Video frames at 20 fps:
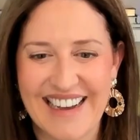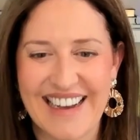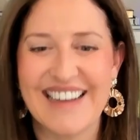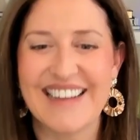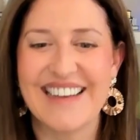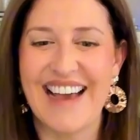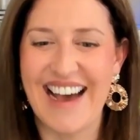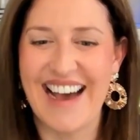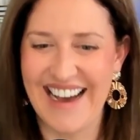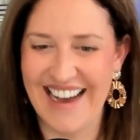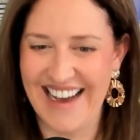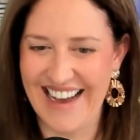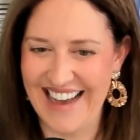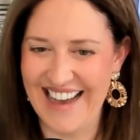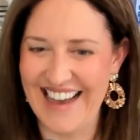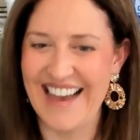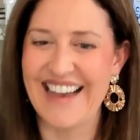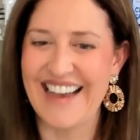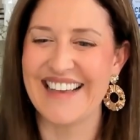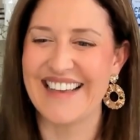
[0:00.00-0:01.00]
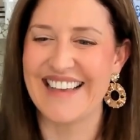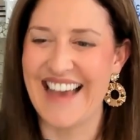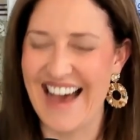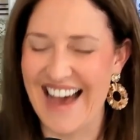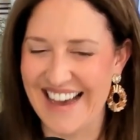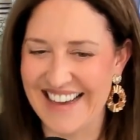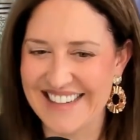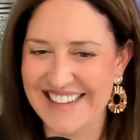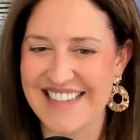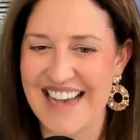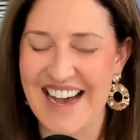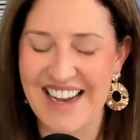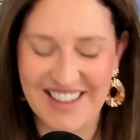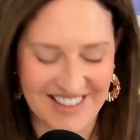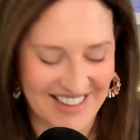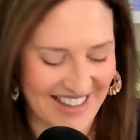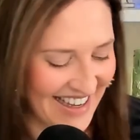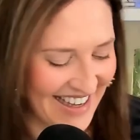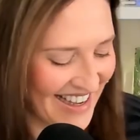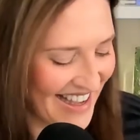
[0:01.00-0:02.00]
Yeah. Yeah,
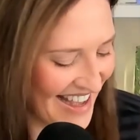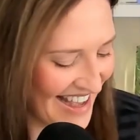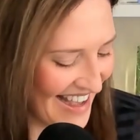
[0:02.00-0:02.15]
exactly.